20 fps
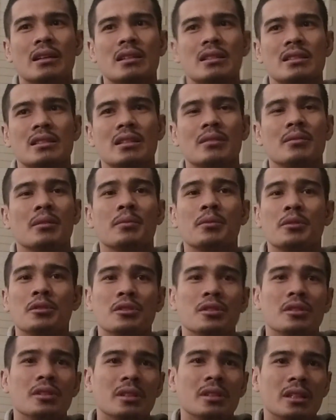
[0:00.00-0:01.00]
some
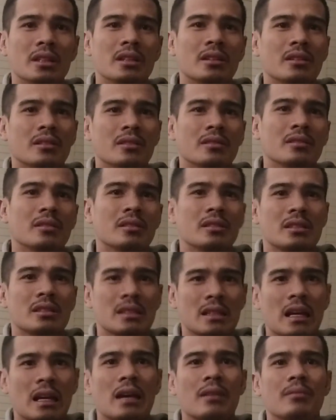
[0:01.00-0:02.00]
opportunity,
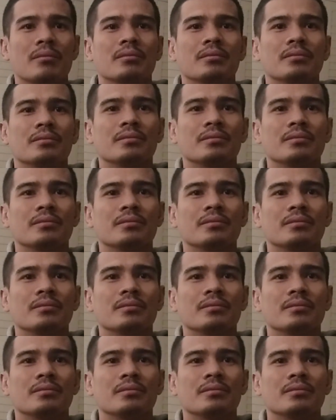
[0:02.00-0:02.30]
it's come.